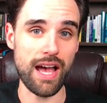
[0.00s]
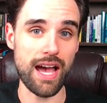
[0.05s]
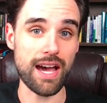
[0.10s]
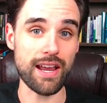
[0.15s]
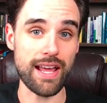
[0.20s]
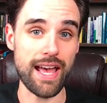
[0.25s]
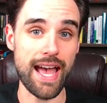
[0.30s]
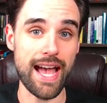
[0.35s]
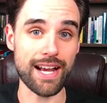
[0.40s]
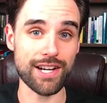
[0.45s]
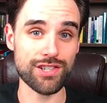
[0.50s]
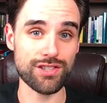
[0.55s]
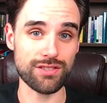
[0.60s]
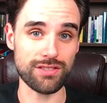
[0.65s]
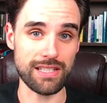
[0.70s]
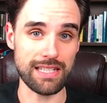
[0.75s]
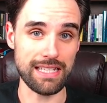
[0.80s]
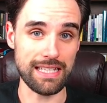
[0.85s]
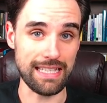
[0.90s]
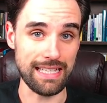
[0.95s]
how to
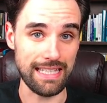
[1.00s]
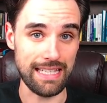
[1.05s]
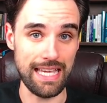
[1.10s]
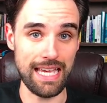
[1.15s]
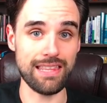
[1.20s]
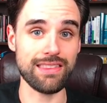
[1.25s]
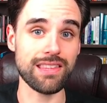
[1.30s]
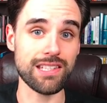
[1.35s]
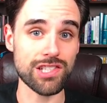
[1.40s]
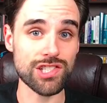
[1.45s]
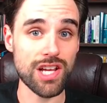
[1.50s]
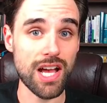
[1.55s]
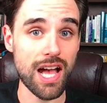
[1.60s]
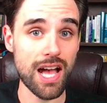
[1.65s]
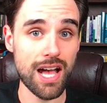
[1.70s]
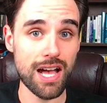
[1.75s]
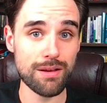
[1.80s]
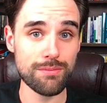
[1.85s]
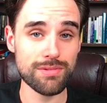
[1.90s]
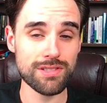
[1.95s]
actually get the
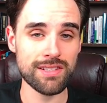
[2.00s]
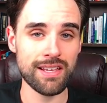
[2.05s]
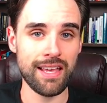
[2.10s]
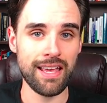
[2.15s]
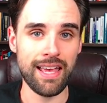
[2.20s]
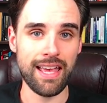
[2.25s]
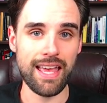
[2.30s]
jobs.